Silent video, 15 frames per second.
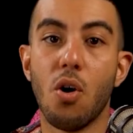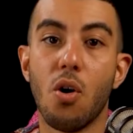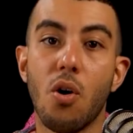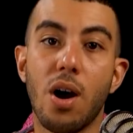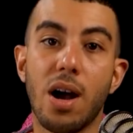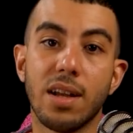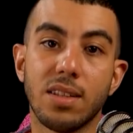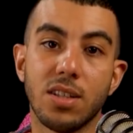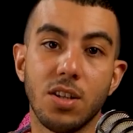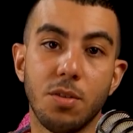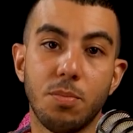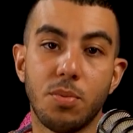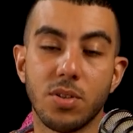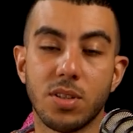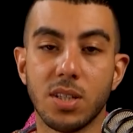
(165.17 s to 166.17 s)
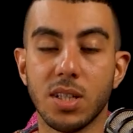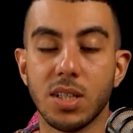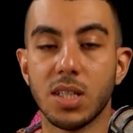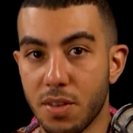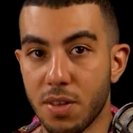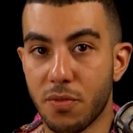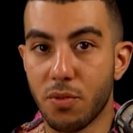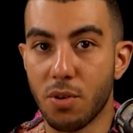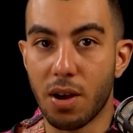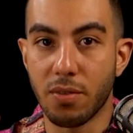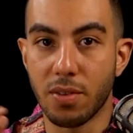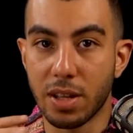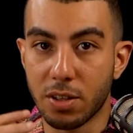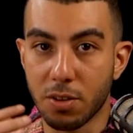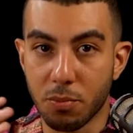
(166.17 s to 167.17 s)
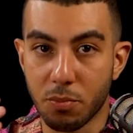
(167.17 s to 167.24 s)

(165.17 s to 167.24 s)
Or at the opposite, if you have like a